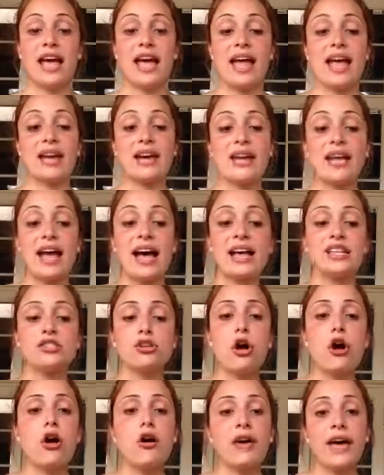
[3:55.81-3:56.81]
And it has
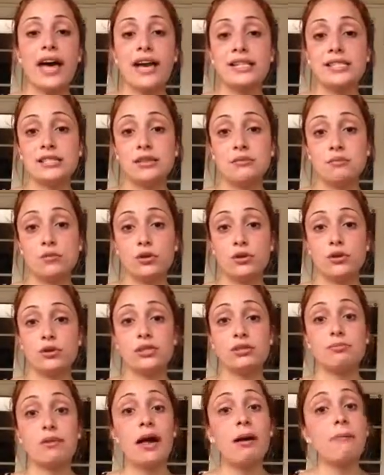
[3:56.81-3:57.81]
all kinds of
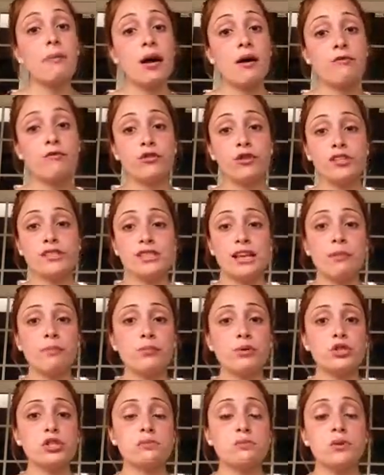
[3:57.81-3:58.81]
moods. My mom, for
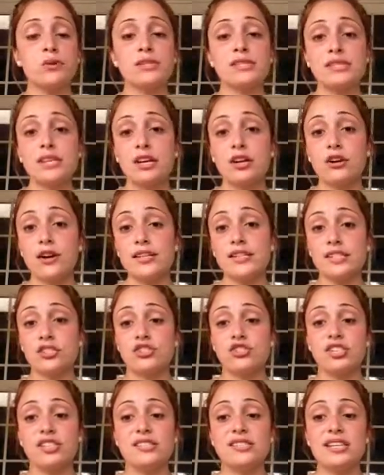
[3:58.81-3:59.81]
example, smokes cigarettes, and
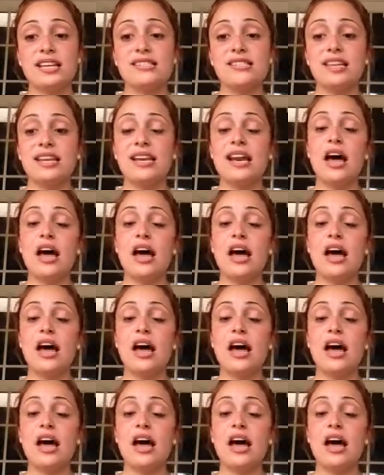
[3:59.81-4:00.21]
she says that